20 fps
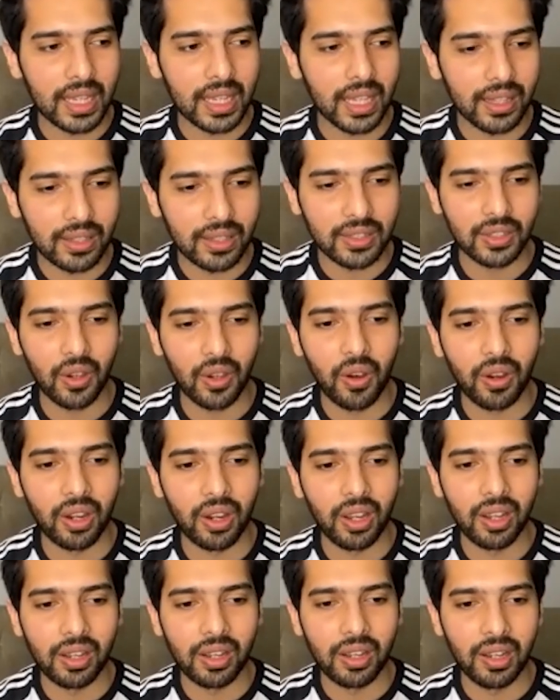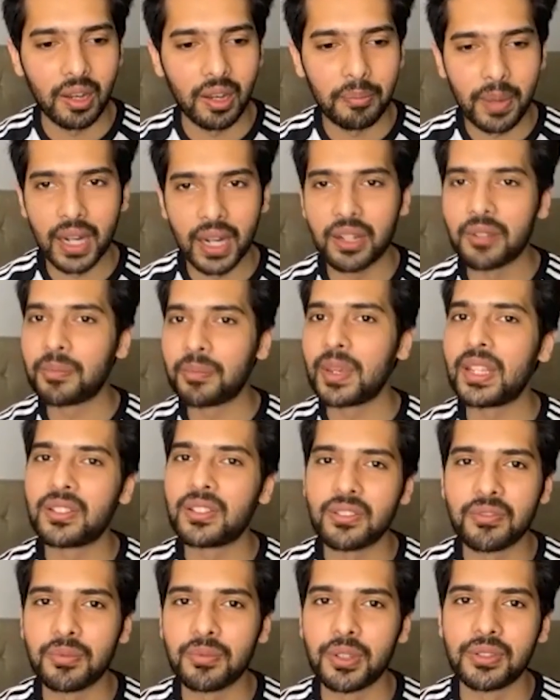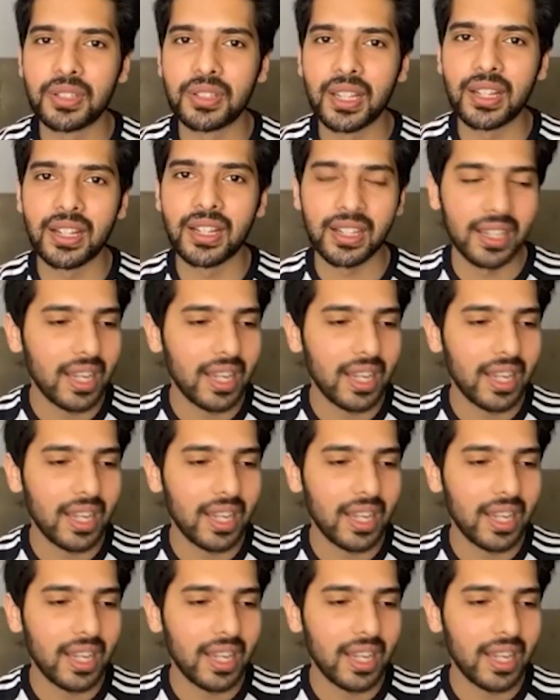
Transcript: making the song a better piece of music